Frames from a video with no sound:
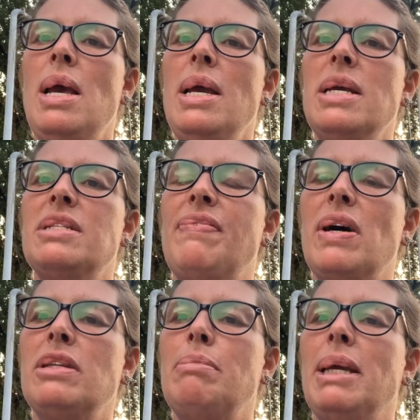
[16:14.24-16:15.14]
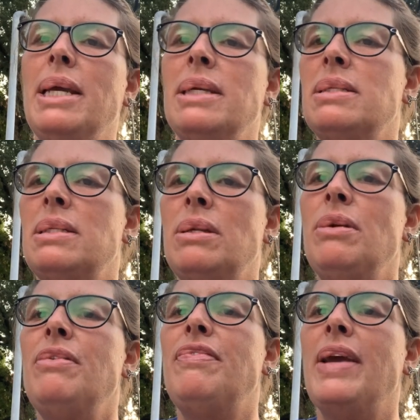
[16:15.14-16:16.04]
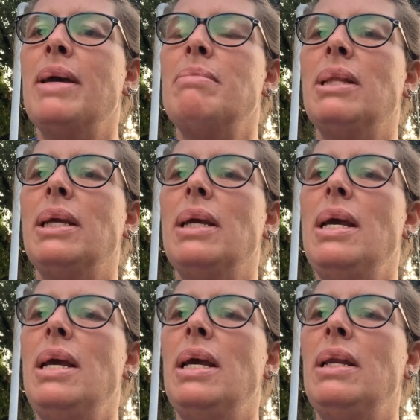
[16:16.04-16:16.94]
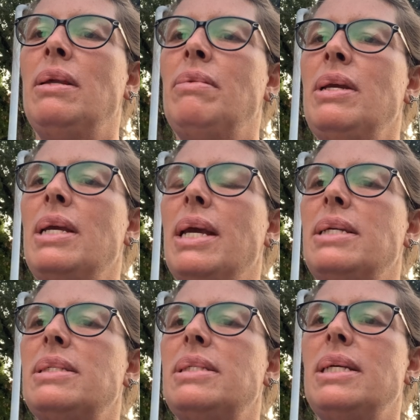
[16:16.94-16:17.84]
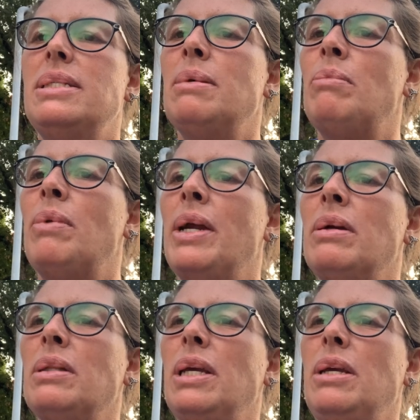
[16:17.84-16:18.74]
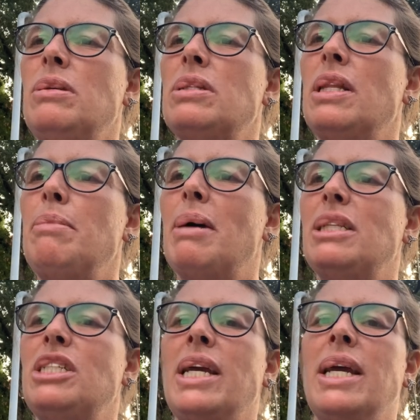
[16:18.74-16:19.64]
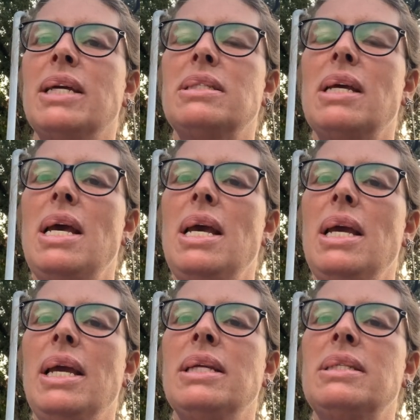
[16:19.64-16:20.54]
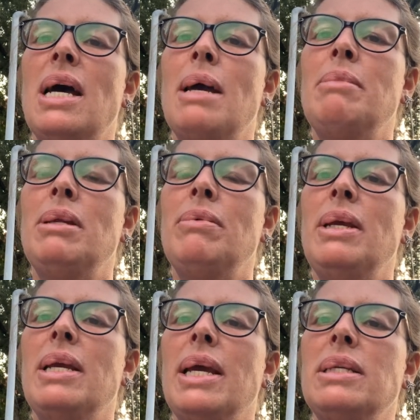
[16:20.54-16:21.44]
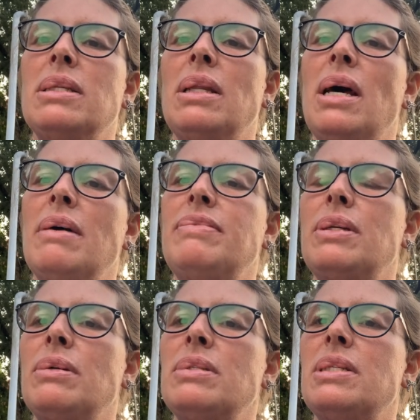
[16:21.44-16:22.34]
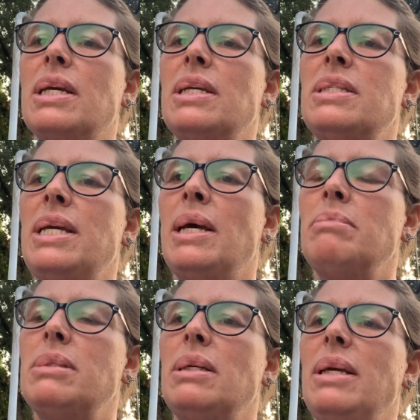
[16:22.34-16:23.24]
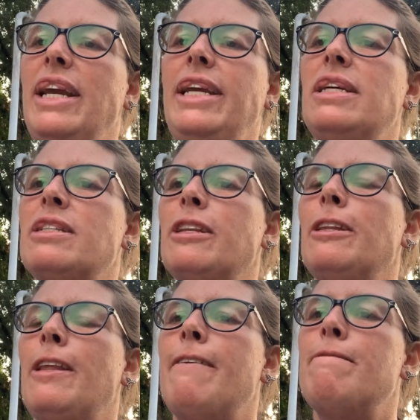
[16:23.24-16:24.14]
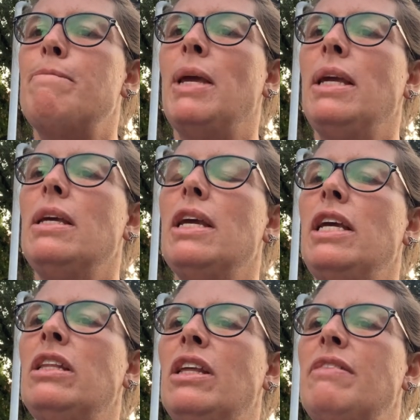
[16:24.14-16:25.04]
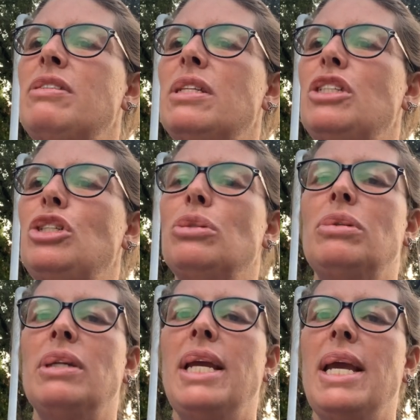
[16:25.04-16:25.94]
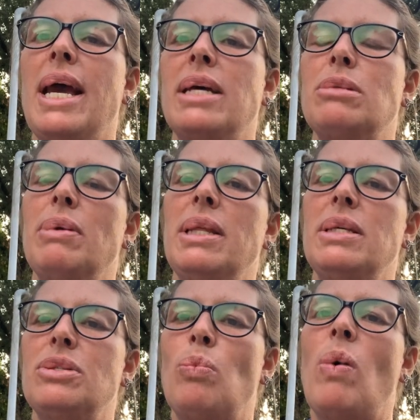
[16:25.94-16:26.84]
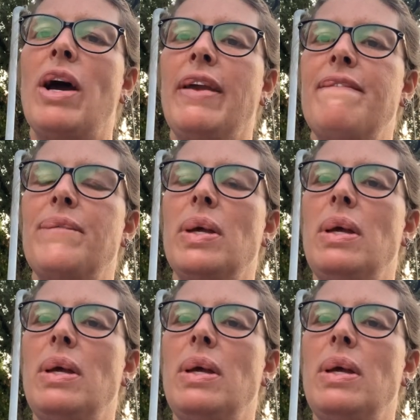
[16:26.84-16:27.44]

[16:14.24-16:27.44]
His father begins a new family, and Enrique sees him rarely, usually by chance. In time, Enrique's love turns to contempt. He doesn't love me. He loves the children he has with his wife.